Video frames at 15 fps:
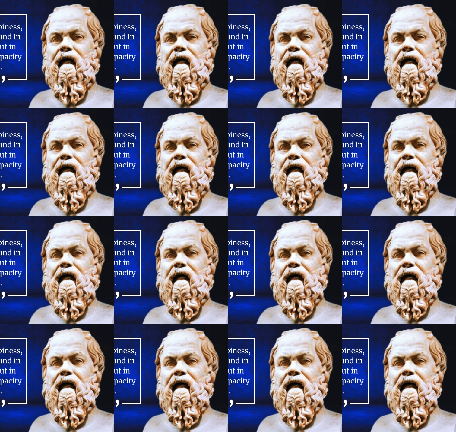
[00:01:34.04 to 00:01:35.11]

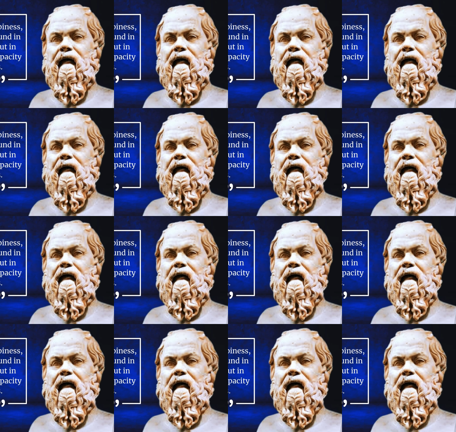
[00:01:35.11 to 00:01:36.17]

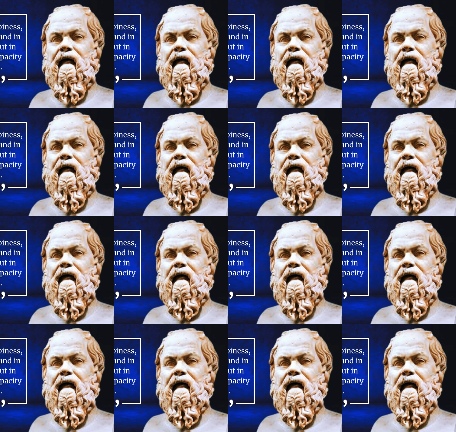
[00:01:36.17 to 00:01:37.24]

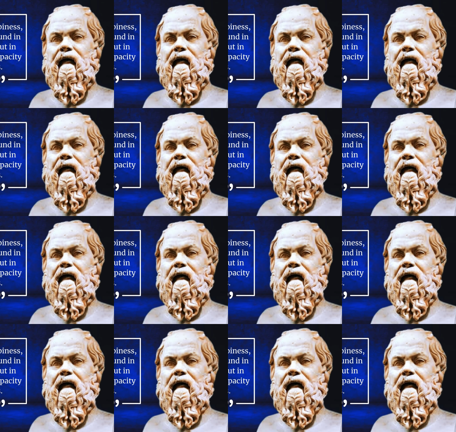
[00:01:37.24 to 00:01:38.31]

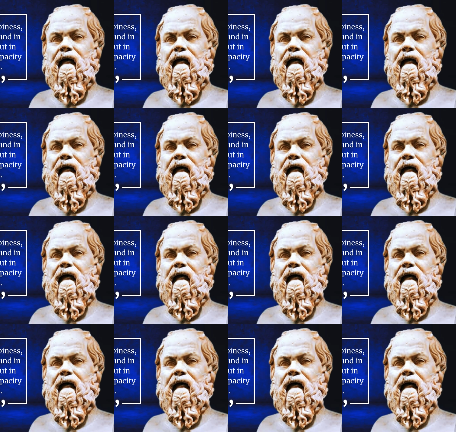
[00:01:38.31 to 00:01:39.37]

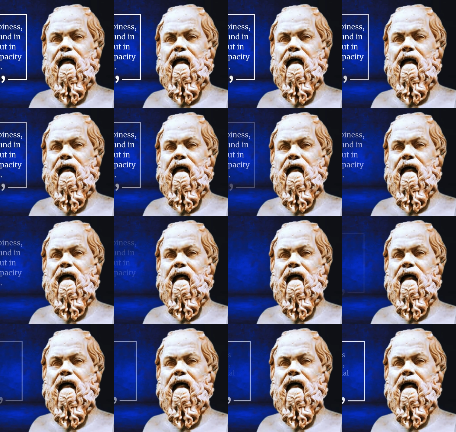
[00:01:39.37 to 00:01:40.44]

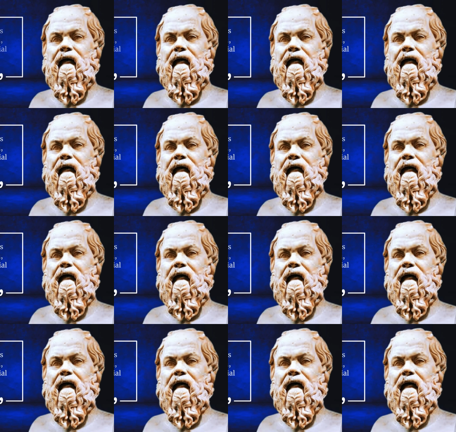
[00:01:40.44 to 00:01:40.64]
(no one is talking)